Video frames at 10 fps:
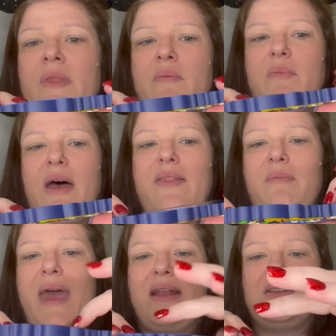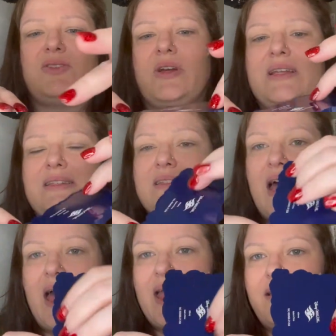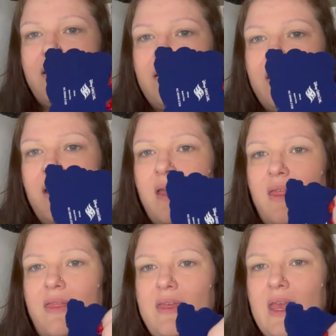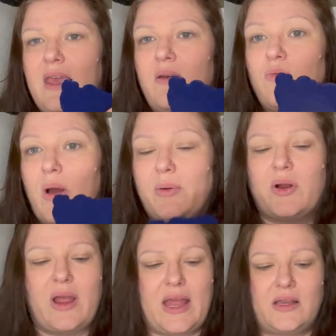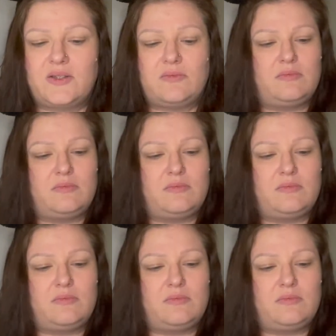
but the magnets are inside the rubber, and it